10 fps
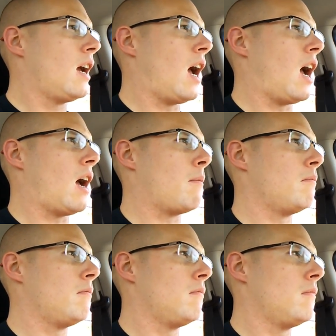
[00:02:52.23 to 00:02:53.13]
Um,
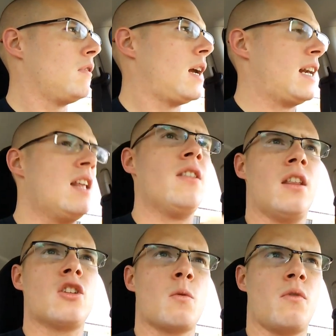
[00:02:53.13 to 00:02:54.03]
and in,
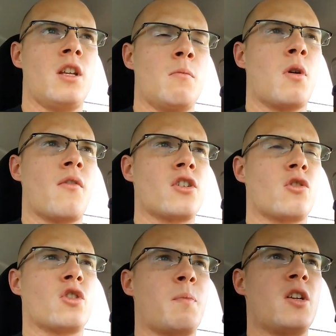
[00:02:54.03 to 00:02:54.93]
in, in the
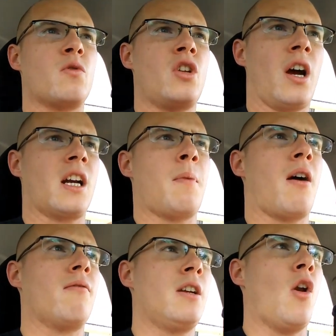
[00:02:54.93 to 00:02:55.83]
motivational speech was talking
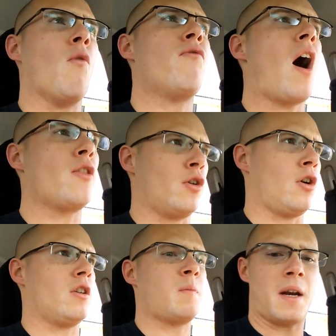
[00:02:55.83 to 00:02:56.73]
about you know
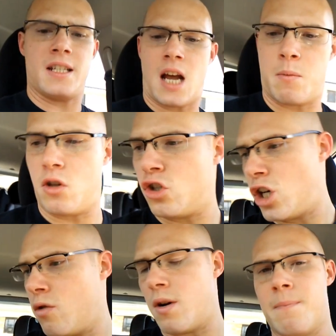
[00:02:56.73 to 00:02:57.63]
fatherhood, spending time with your
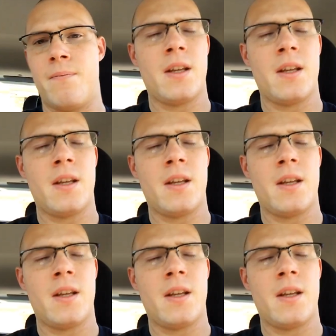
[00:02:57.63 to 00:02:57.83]
children.